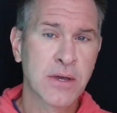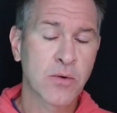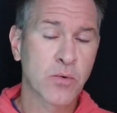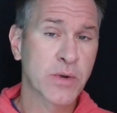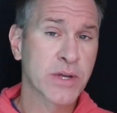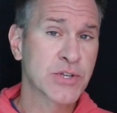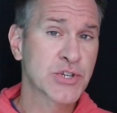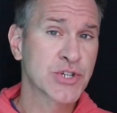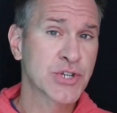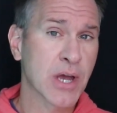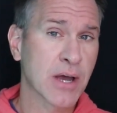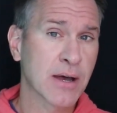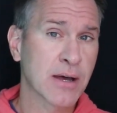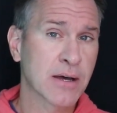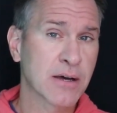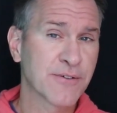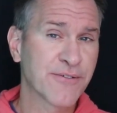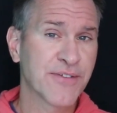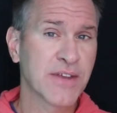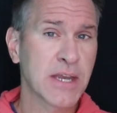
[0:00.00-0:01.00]
which
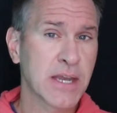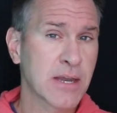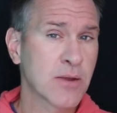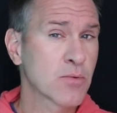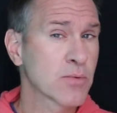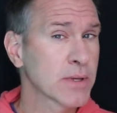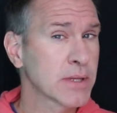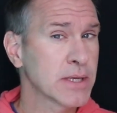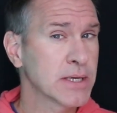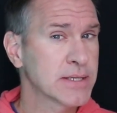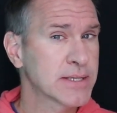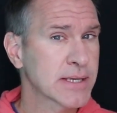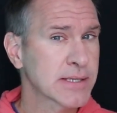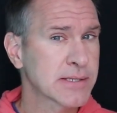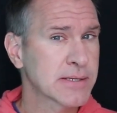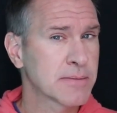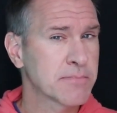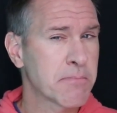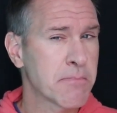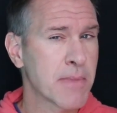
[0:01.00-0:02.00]
uh, Affinity really
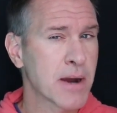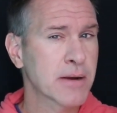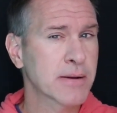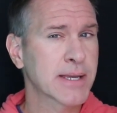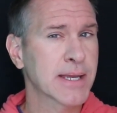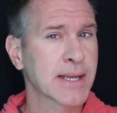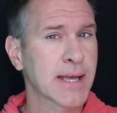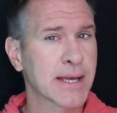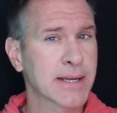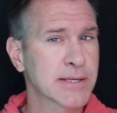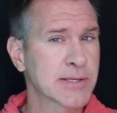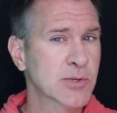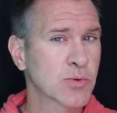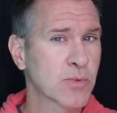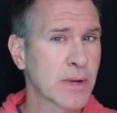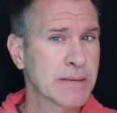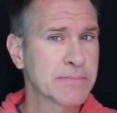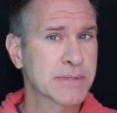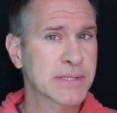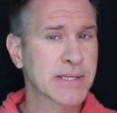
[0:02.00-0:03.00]
doesn't market on its
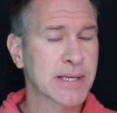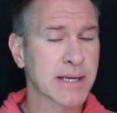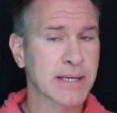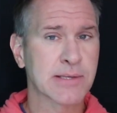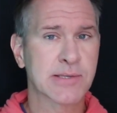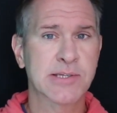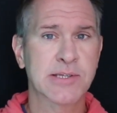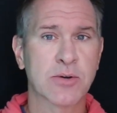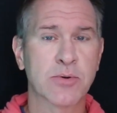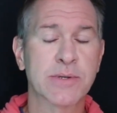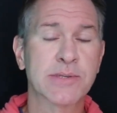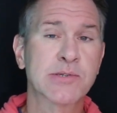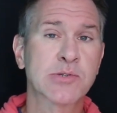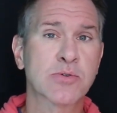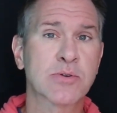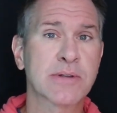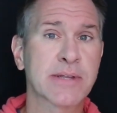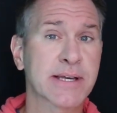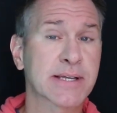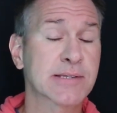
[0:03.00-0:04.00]
website. So it's
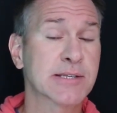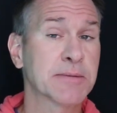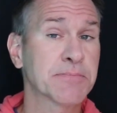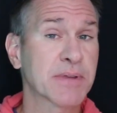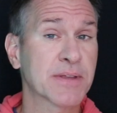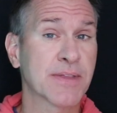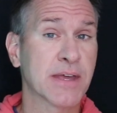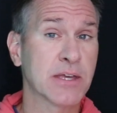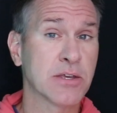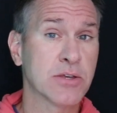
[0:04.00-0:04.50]
sort of like something they